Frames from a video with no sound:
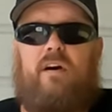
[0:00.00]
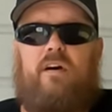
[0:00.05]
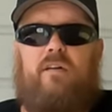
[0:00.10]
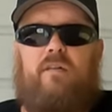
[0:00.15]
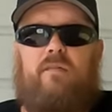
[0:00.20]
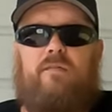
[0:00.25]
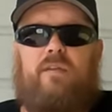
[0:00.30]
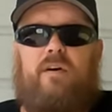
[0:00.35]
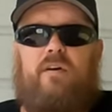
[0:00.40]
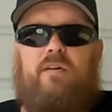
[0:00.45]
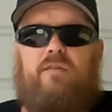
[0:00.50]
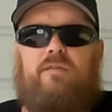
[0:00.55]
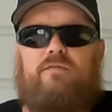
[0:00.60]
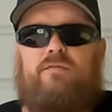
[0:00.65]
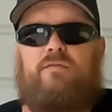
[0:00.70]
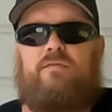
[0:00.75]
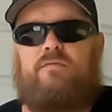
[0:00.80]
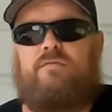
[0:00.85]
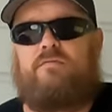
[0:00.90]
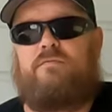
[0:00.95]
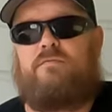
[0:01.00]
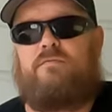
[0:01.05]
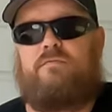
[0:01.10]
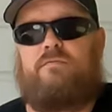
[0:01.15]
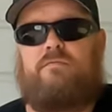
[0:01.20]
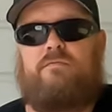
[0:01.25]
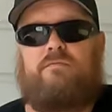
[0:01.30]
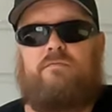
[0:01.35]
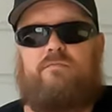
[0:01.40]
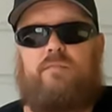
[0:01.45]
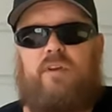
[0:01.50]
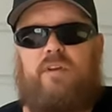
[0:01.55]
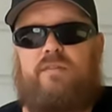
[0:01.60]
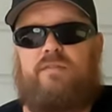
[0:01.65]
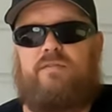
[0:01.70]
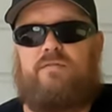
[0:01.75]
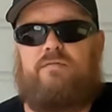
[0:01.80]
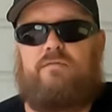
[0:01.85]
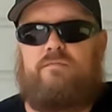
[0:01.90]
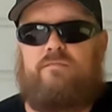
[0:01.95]
y'all on those.
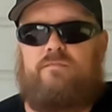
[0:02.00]
Peace.